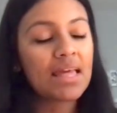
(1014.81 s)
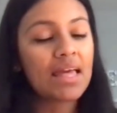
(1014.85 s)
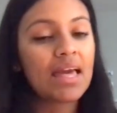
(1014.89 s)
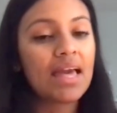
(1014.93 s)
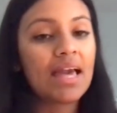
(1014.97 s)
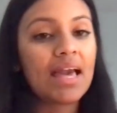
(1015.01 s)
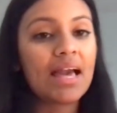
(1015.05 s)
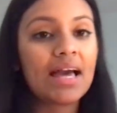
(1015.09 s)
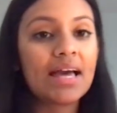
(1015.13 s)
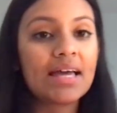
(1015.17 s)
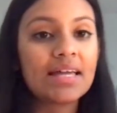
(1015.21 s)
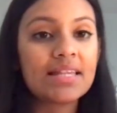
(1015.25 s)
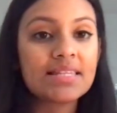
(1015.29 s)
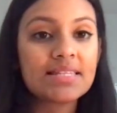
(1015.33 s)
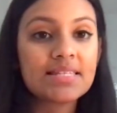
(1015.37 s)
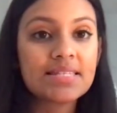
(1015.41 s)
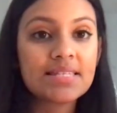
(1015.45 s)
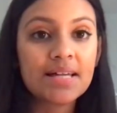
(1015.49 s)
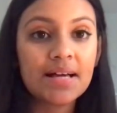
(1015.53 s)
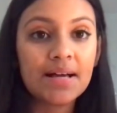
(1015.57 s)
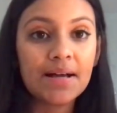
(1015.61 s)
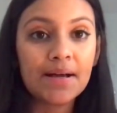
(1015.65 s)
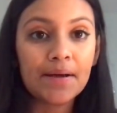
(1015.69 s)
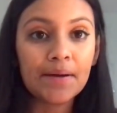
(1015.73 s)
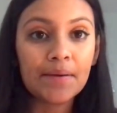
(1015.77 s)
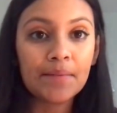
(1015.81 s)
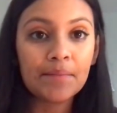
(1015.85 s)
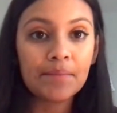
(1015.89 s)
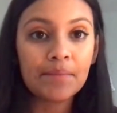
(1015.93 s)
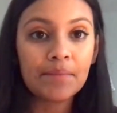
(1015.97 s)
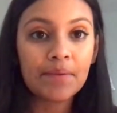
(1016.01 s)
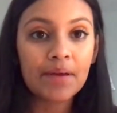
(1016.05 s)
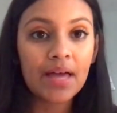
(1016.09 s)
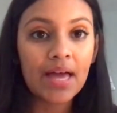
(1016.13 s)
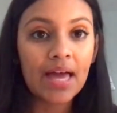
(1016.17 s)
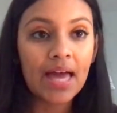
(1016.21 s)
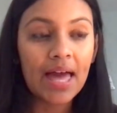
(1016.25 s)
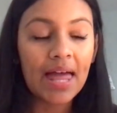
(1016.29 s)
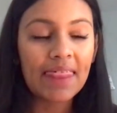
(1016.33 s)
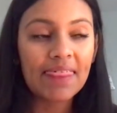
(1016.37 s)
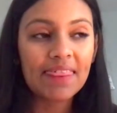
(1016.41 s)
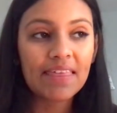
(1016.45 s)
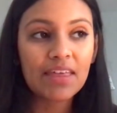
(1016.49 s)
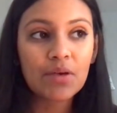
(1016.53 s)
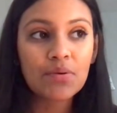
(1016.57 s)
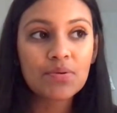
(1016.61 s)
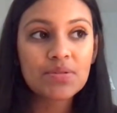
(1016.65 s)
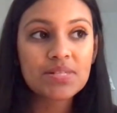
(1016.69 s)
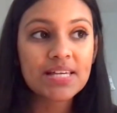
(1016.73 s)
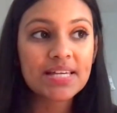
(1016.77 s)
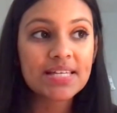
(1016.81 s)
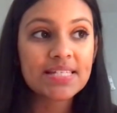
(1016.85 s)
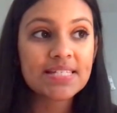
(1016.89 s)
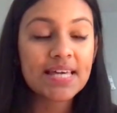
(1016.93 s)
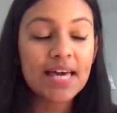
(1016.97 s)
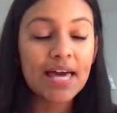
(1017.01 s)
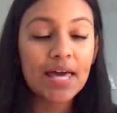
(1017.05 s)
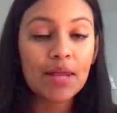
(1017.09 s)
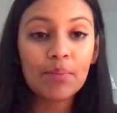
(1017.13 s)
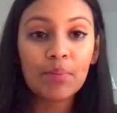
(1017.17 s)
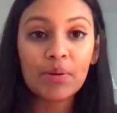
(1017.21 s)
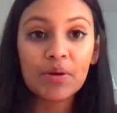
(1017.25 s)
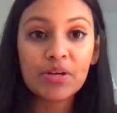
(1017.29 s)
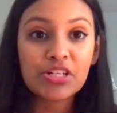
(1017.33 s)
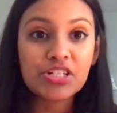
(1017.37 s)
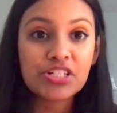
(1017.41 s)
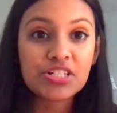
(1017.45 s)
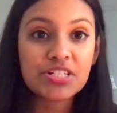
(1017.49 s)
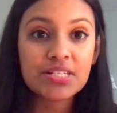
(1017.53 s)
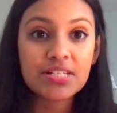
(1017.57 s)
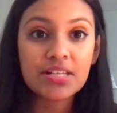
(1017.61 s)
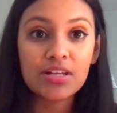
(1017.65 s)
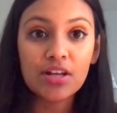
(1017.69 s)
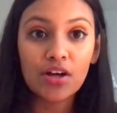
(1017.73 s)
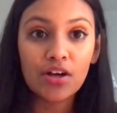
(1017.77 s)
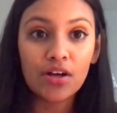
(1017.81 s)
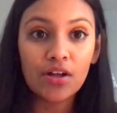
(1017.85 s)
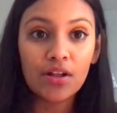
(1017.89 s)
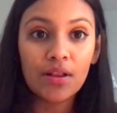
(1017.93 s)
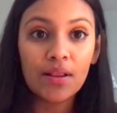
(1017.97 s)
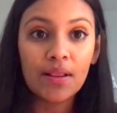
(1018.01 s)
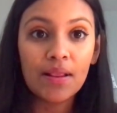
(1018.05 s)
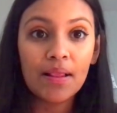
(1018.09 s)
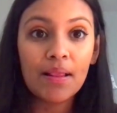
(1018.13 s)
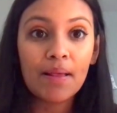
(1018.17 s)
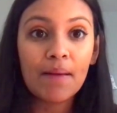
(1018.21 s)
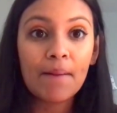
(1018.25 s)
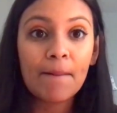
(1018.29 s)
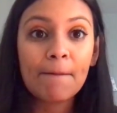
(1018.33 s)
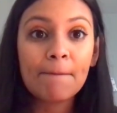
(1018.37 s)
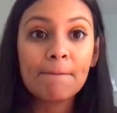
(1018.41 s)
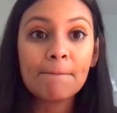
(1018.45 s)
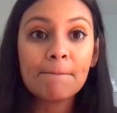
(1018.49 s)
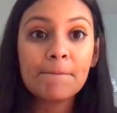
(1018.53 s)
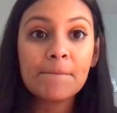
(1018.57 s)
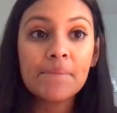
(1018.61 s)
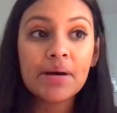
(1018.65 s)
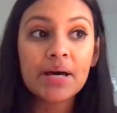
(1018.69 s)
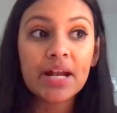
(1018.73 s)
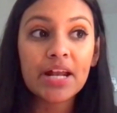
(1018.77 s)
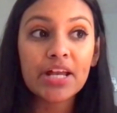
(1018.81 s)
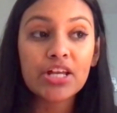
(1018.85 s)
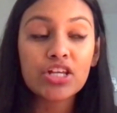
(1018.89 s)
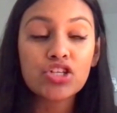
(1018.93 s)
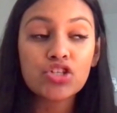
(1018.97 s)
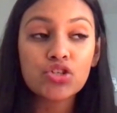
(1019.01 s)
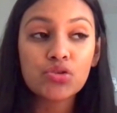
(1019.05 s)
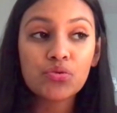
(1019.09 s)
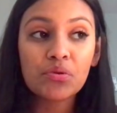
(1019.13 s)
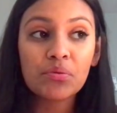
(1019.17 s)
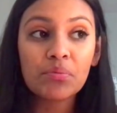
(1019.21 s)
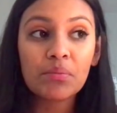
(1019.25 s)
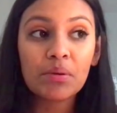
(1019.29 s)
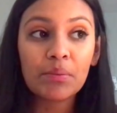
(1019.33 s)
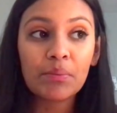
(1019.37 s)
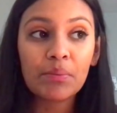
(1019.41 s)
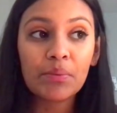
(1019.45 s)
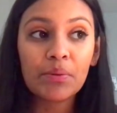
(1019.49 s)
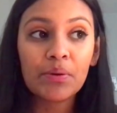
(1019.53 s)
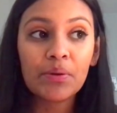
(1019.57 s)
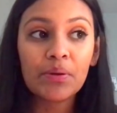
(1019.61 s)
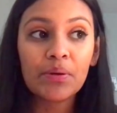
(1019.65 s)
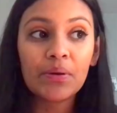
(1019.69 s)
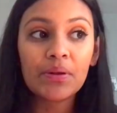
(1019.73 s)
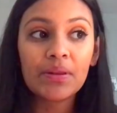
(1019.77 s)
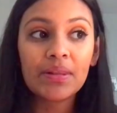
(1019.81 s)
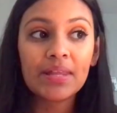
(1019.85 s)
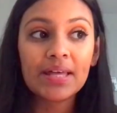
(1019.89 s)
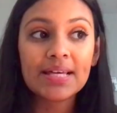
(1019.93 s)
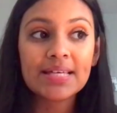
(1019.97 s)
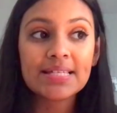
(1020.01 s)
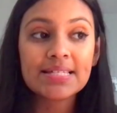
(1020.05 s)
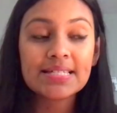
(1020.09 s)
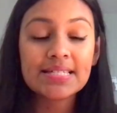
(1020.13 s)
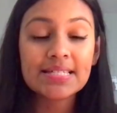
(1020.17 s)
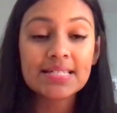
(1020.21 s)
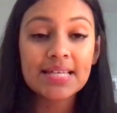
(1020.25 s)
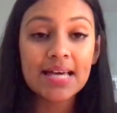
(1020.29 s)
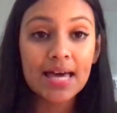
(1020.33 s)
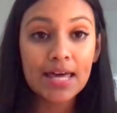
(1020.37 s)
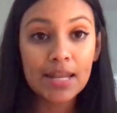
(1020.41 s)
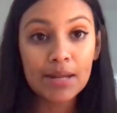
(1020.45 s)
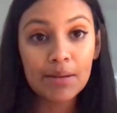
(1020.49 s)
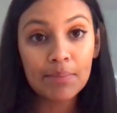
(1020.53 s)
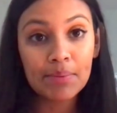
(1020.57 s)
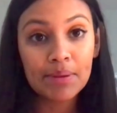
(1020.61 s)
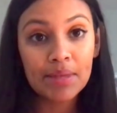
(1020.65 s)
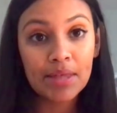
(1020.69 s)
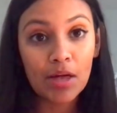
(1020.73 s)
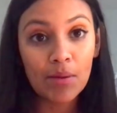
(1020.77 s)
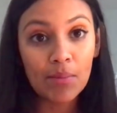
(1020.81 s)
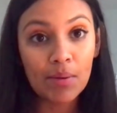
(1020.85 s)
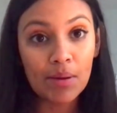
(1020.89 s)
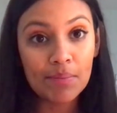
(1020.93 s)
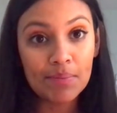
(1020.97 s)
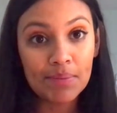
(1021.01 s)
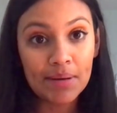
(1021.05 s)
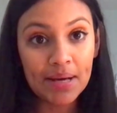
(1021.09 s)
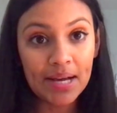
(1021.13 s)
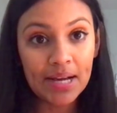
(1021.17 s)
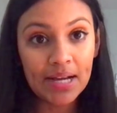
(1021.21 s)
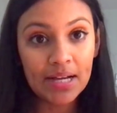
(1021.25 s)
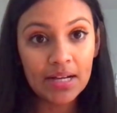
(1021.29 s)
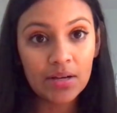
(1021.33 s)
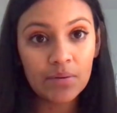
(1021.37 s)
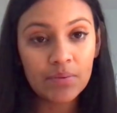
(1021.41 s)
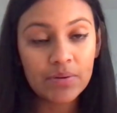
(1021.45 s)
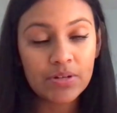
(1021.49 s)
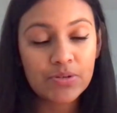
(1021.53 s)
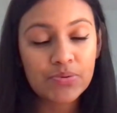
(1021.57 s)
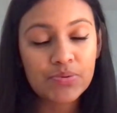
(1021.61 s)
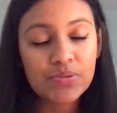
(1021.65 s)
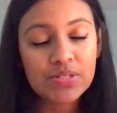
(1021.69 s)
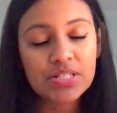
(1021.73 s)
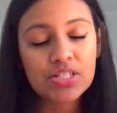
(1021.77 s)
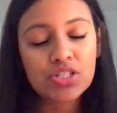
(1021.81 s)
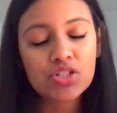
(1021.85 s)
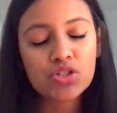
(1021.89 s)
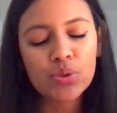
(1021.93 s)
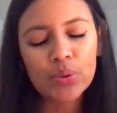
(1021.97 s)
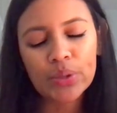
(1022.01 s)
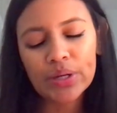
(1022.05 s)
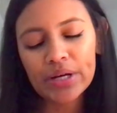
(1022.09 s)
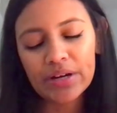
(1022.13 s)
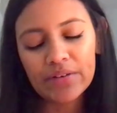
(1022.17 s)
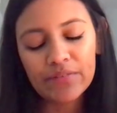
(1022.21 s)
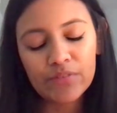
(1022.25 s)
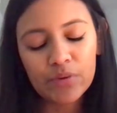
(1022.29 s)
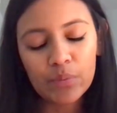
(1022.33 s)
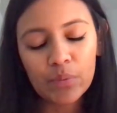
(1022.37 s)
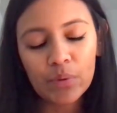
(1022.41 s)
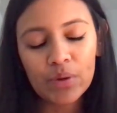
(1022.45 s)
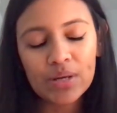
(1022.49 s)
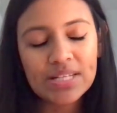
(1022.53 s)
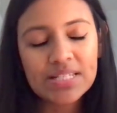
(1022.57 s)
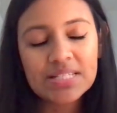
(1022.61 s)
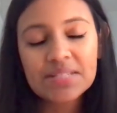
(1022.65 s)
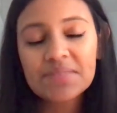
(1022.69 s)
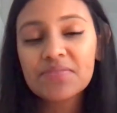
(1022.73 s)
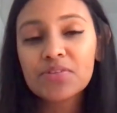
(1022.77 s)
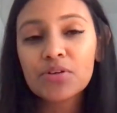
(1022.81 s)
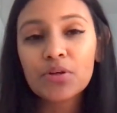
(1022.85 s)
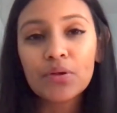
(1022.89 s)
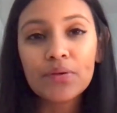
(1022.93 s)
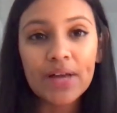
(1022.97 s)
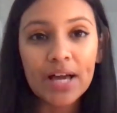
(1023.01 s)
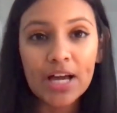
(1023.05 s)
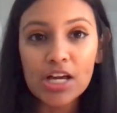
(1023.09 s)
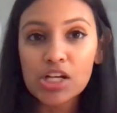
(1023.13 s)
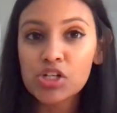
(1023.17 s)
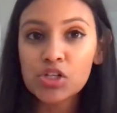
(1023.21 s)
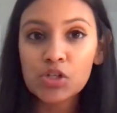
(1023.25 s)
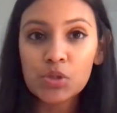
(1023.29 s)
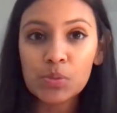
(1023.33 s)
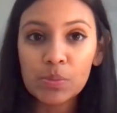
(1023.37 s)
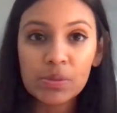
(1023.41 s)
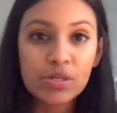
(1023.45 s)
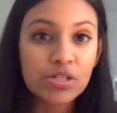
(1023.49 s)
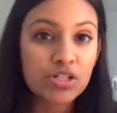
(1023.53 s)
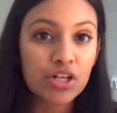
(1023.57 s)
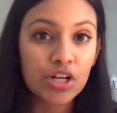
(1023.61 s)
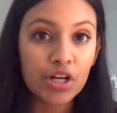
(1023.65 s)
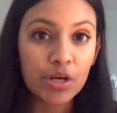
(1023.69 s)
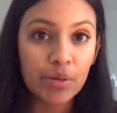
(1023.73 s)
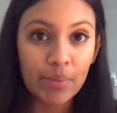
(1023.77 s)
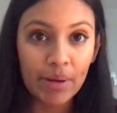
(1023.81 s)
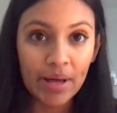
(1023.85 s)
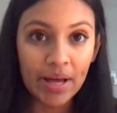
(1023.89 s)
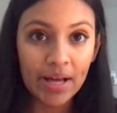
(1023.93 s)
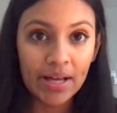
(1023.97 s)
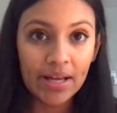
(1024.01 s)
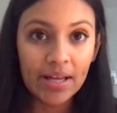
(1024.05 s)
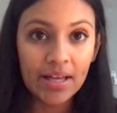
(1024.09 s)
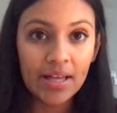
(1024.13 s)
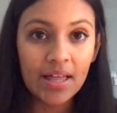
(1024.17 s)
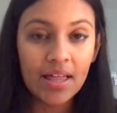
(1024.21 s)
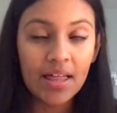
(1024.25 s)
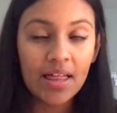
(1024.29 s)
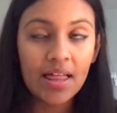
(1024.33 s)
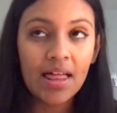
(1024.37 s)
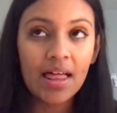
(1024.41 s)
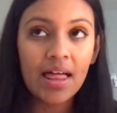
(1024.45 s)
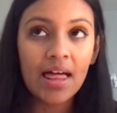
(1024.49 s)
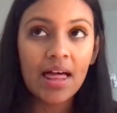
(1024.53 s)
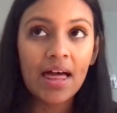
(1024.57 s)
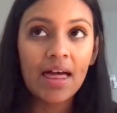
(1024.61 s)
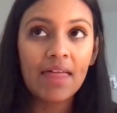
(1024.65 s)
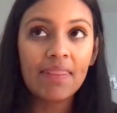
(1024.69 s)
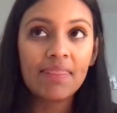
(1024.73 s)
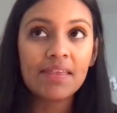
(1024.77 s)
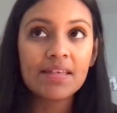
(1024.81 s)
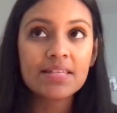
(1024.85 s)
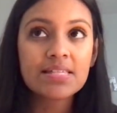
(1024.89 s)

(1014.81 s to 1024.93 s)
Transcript: and I think it was like 10 pushes in all. But I do remember, like, since I had to be on my back, which was so uncomfortable, it doesn't feel natural to push on your back. And